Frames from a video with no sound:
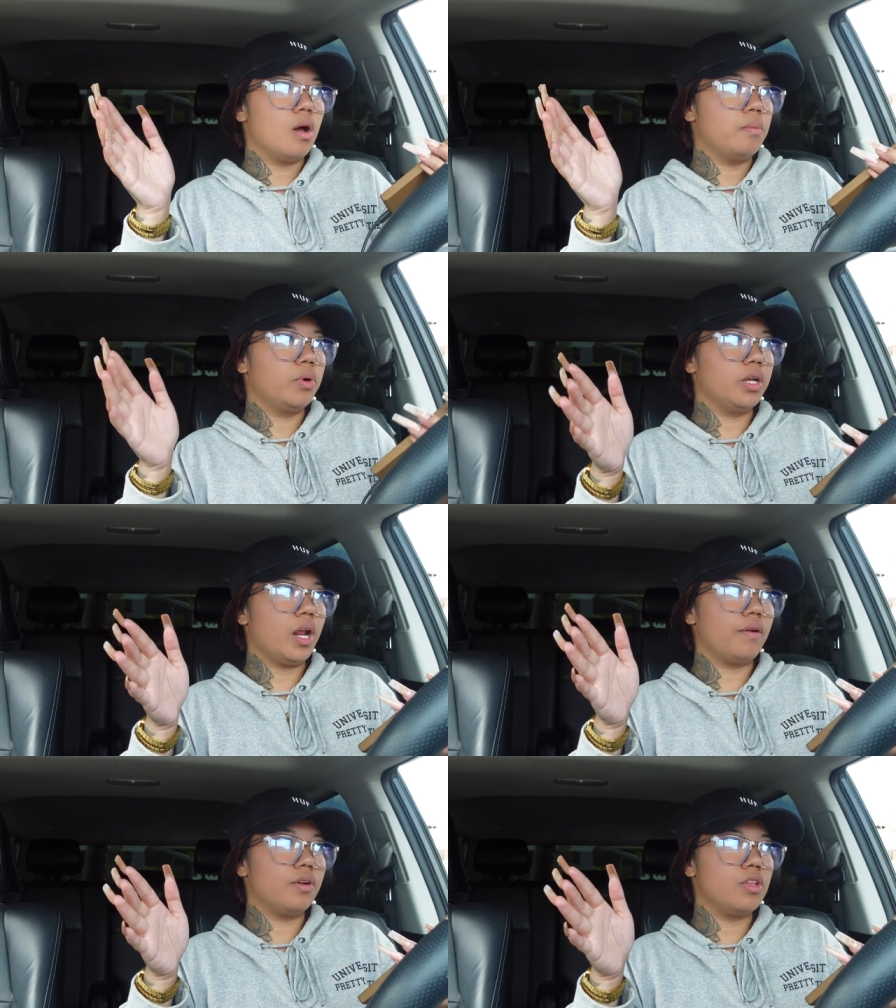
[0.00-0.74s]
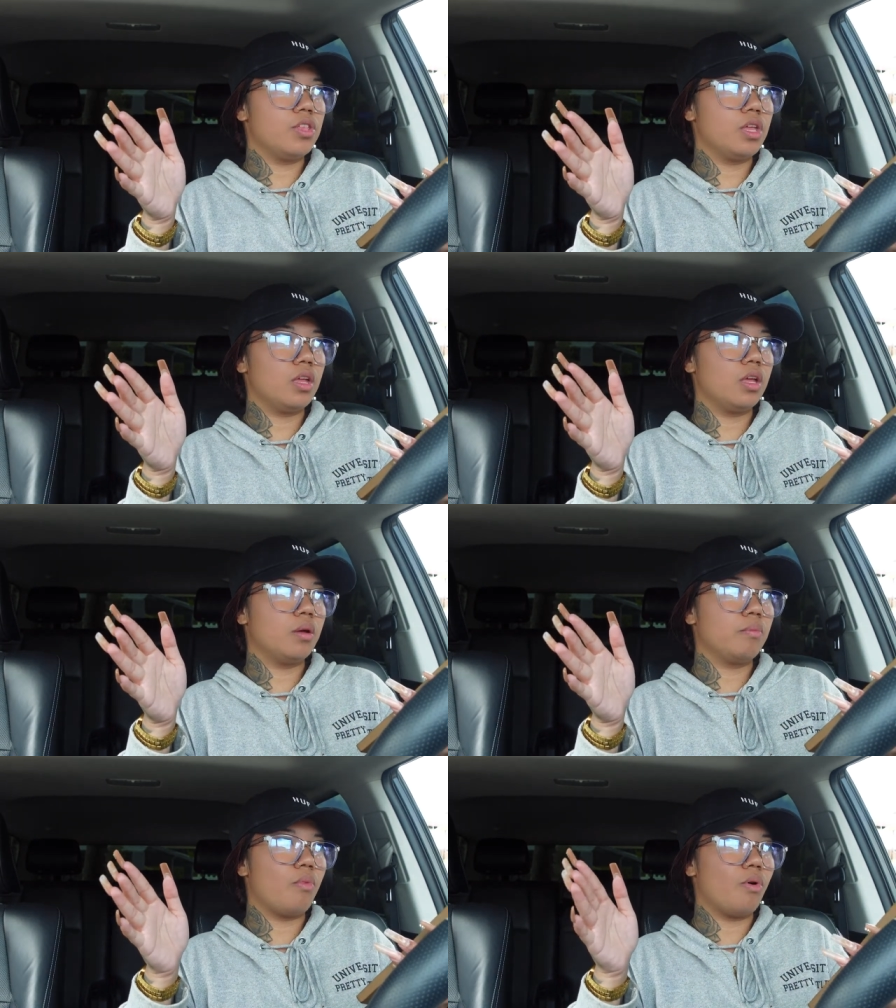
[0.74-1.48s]
put
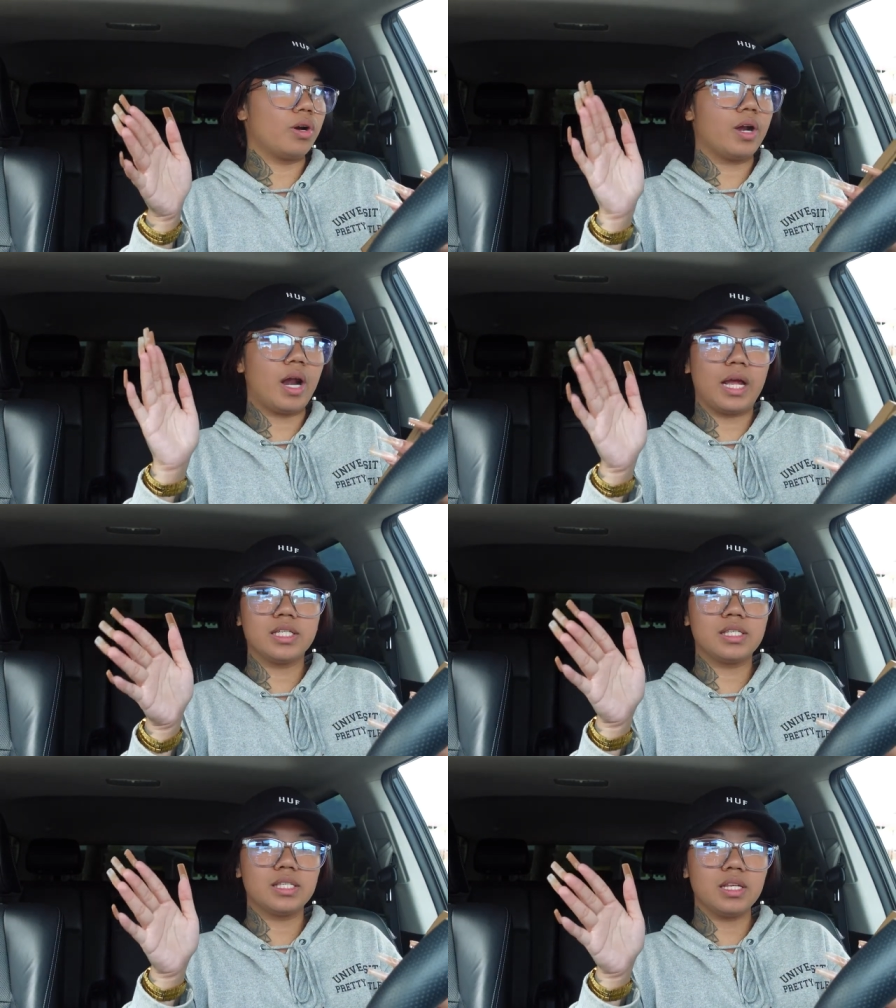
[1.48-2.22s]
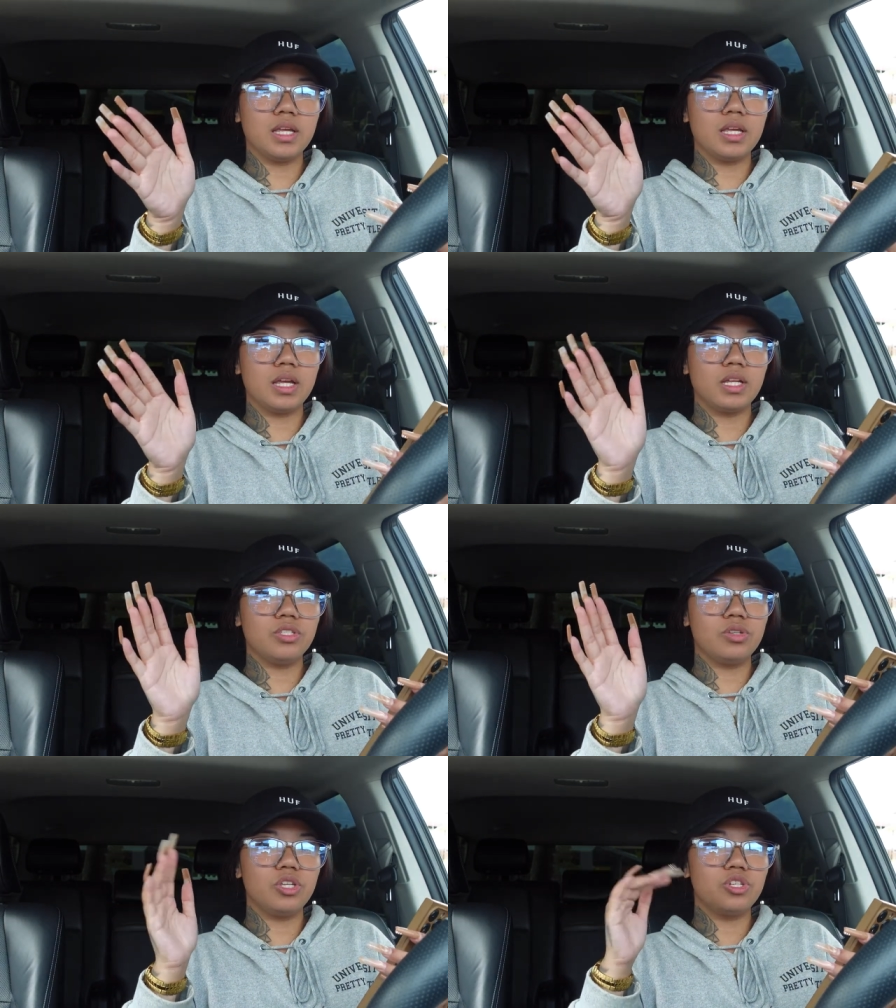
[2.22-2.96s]
everything more nicely
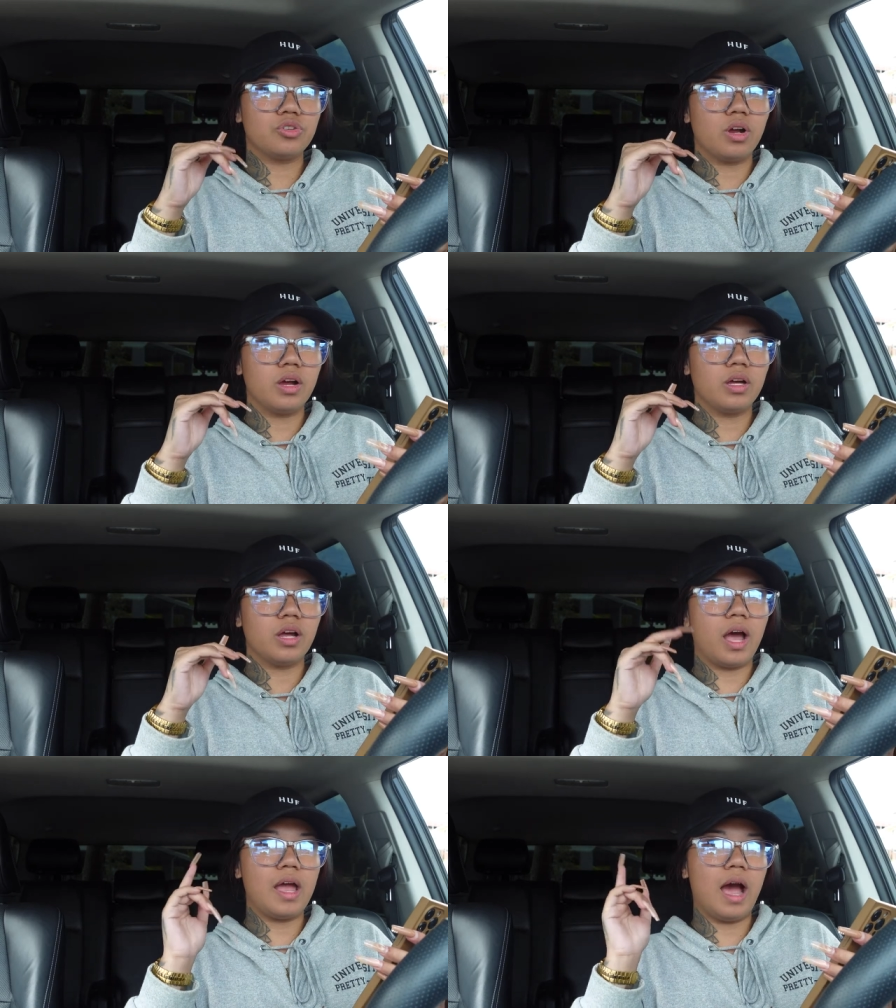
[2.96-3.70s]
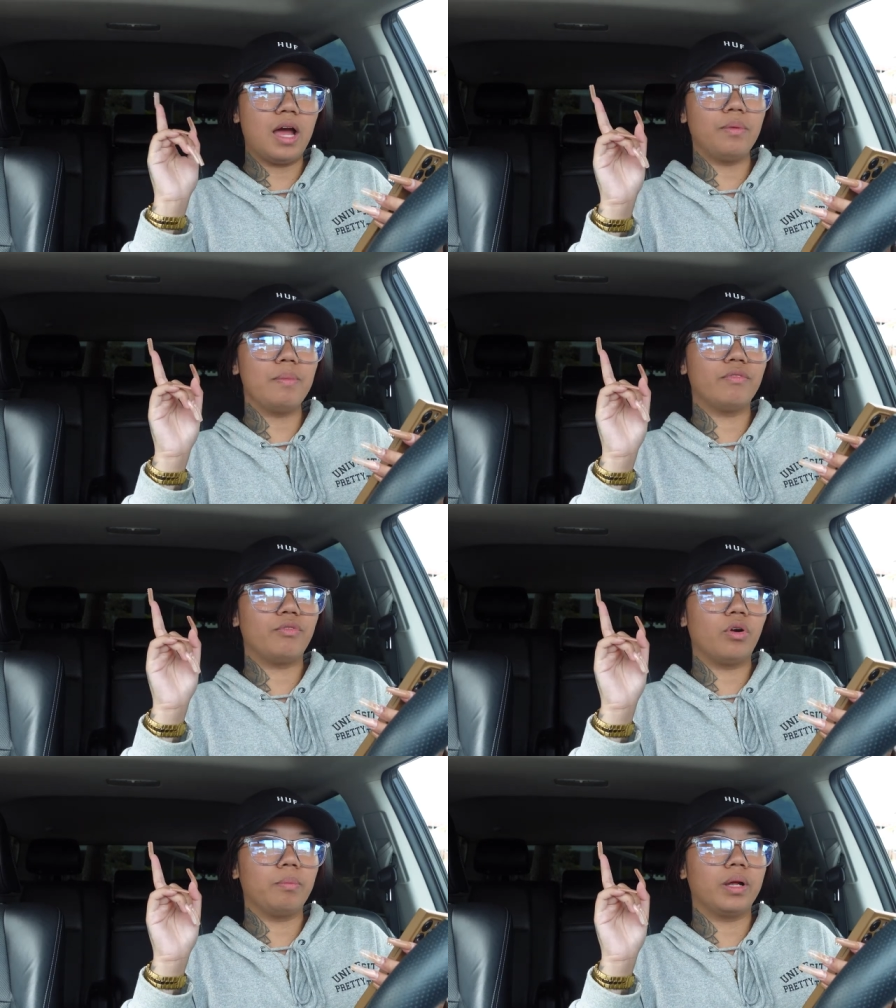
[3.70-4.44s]
into the trunk. I had one
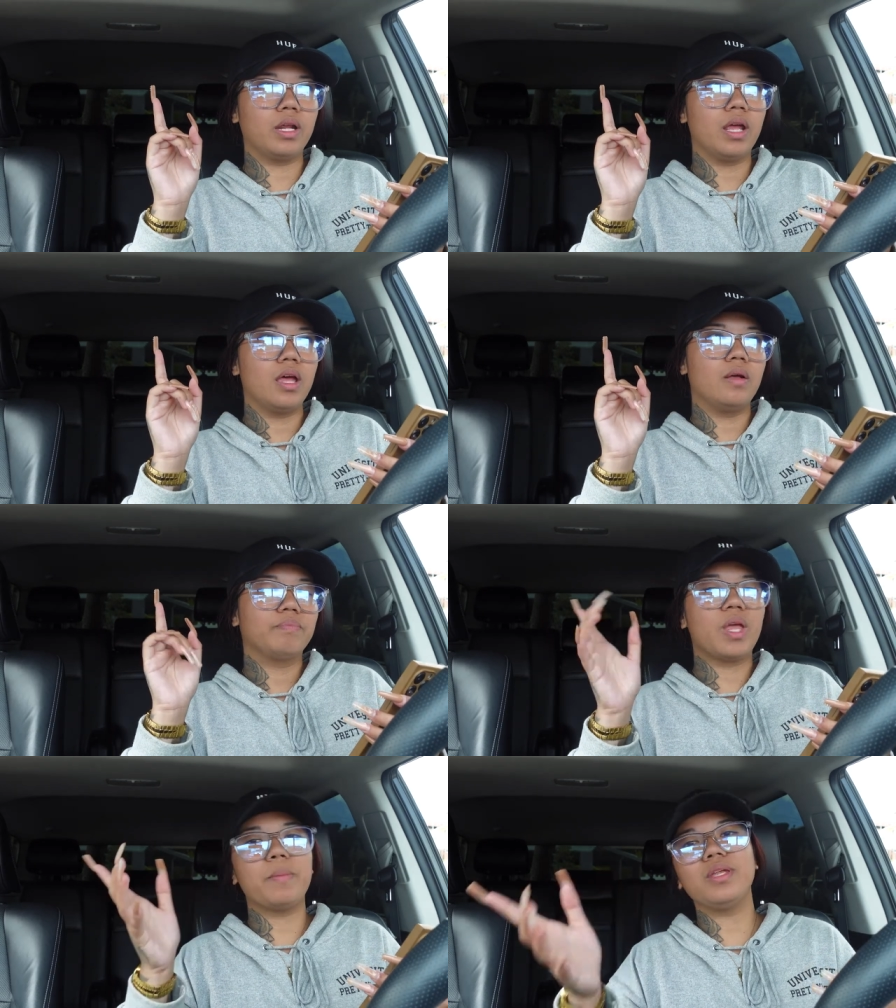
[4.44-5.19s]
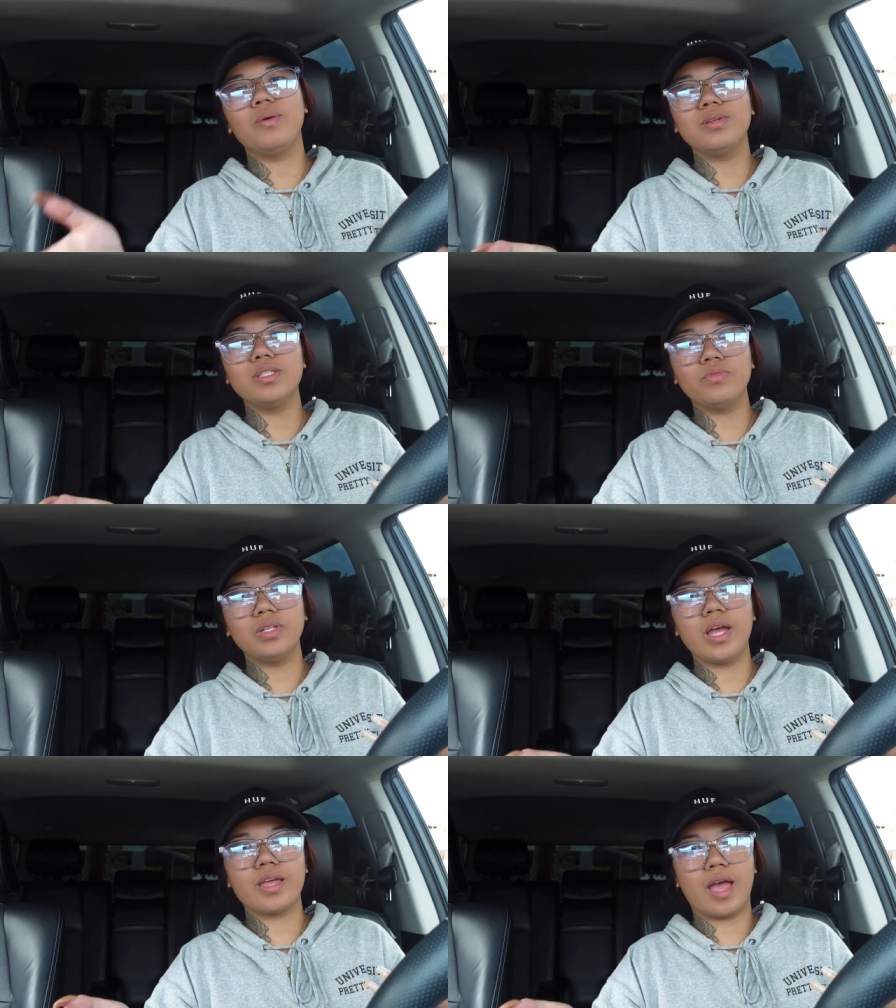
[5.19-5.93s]
before, but I mean, it wasn't
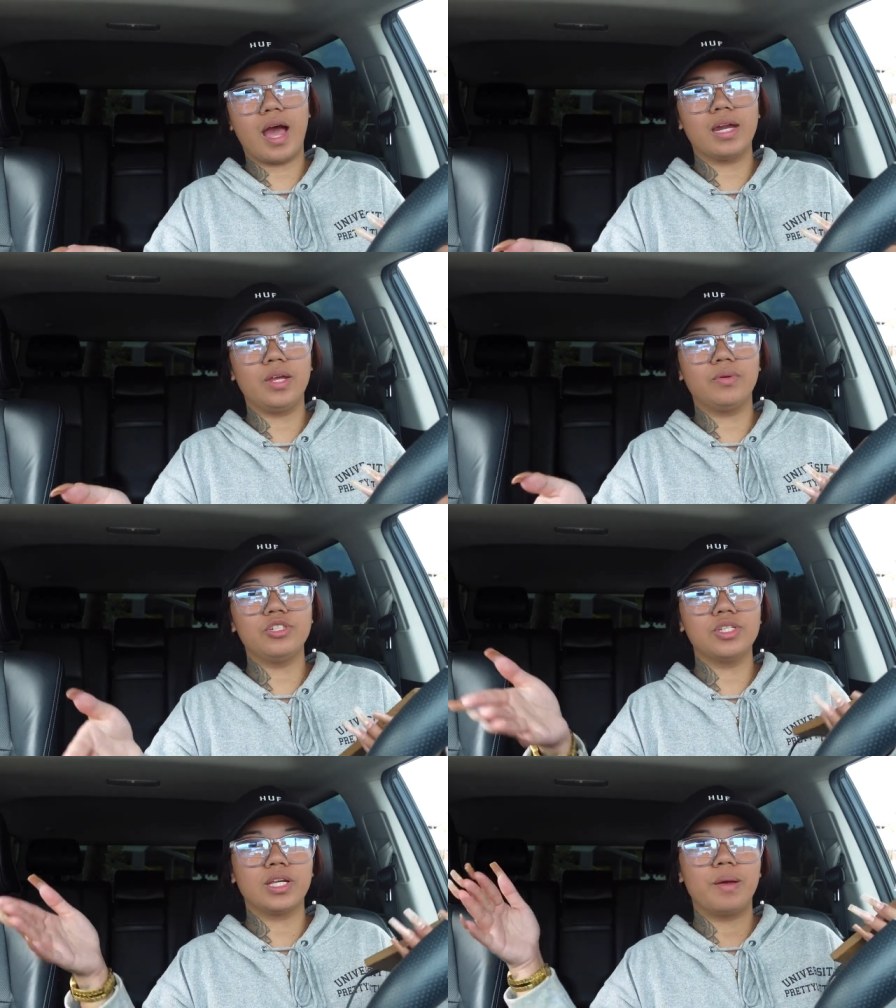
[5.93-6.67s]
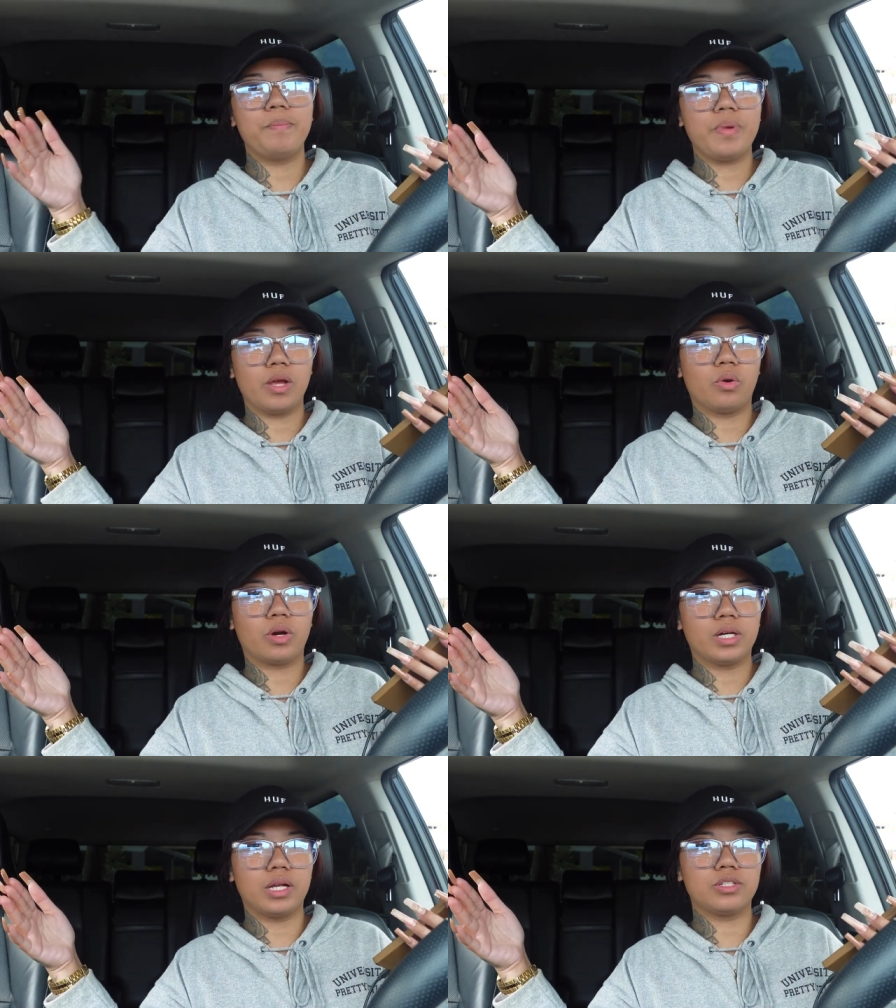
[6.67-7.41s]
really a caddy. It was just like a big
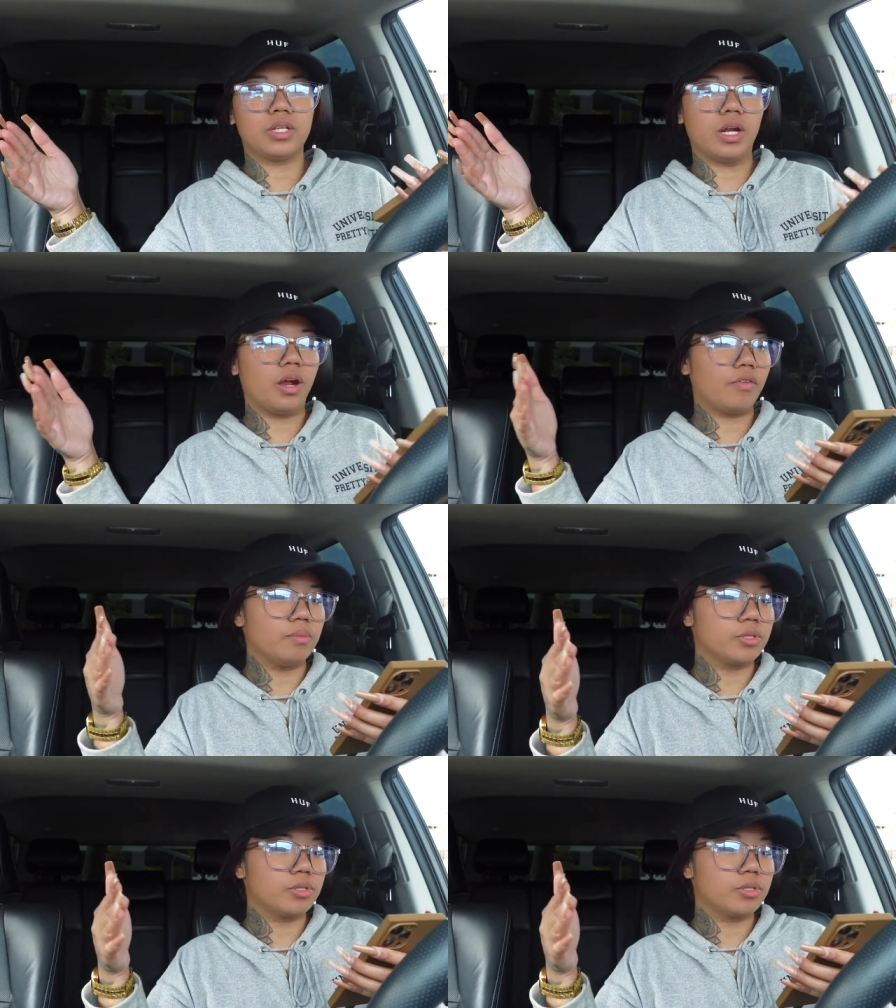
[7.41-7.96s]
organizer that I got from